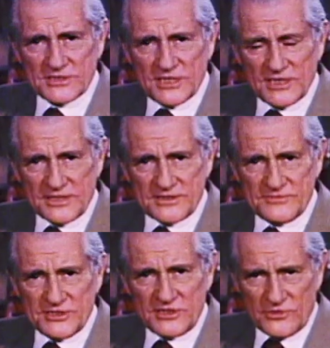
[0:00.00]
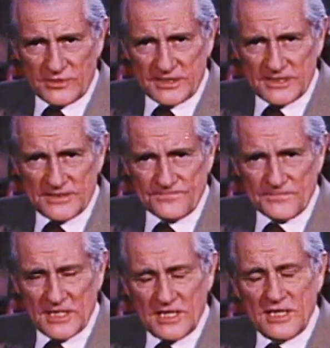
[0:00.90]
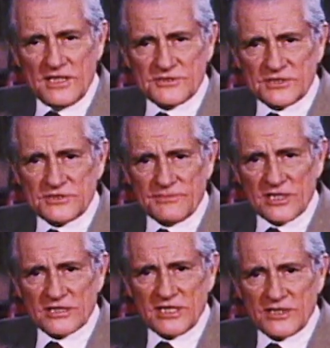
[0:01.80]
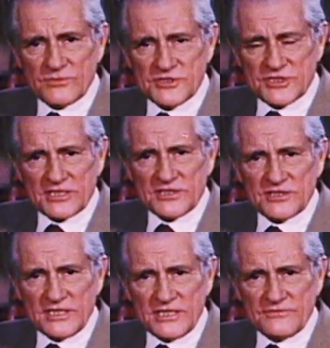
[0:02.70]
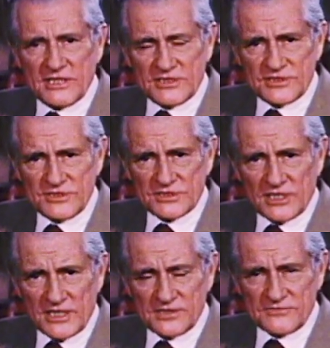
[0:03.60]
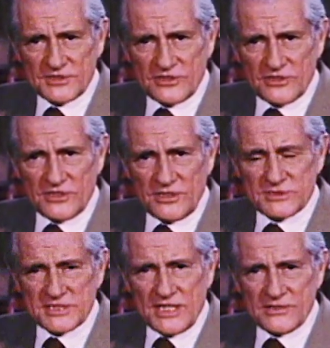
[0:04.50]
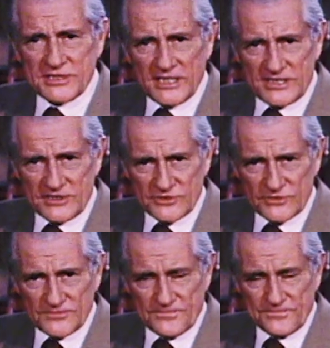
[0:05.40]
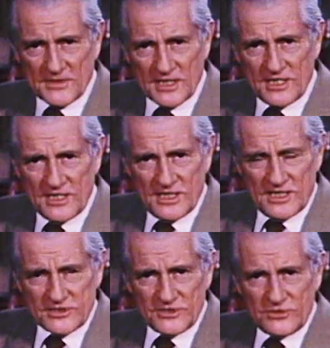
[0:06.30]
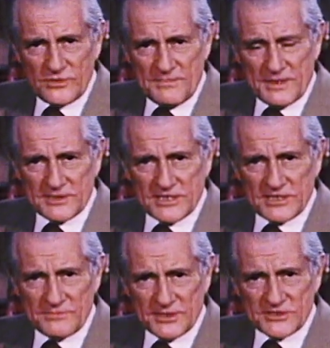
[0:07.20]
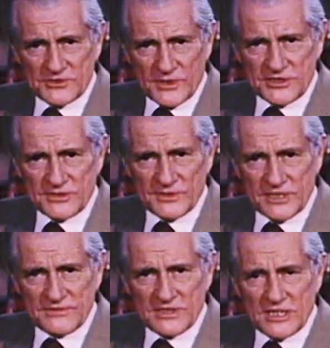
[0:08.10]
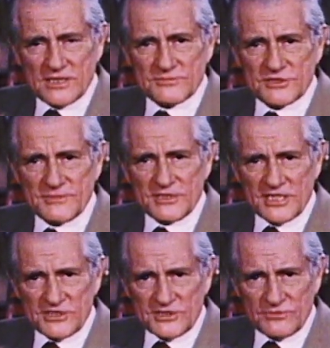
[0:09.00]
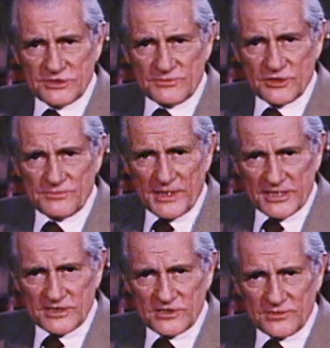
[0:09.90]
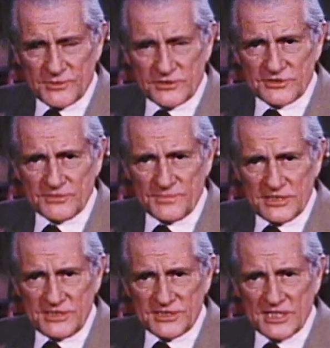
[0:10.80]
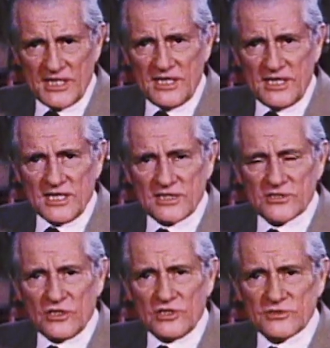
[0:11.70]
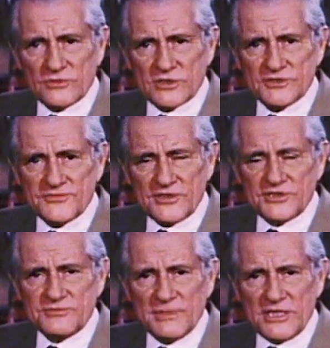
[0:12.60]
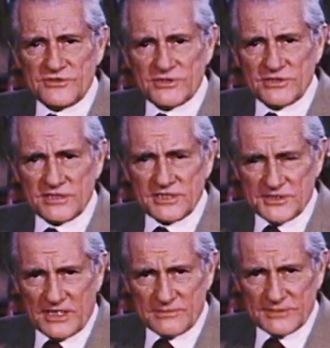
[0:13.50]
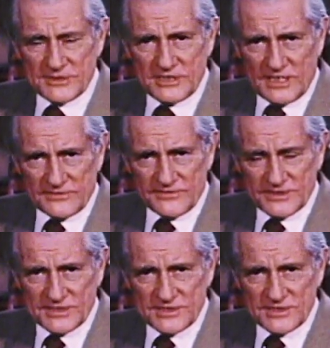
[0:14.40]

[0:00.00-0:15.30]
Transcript: and collective security. Since America had rejected the League of Nations, collective security was now a dead issue. The new Republican administration believed arms limitation was a more practical approach to peace and called the world's first major disarmament conference.